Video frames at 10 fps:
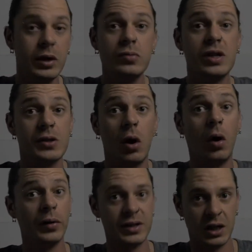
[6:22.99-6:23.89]
use this
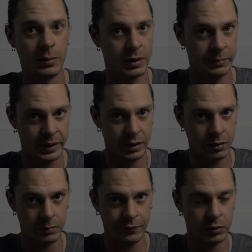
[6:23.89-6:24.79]
all the time when I'm
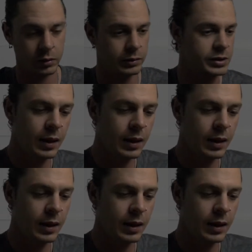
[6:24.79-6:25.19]
editing my photos.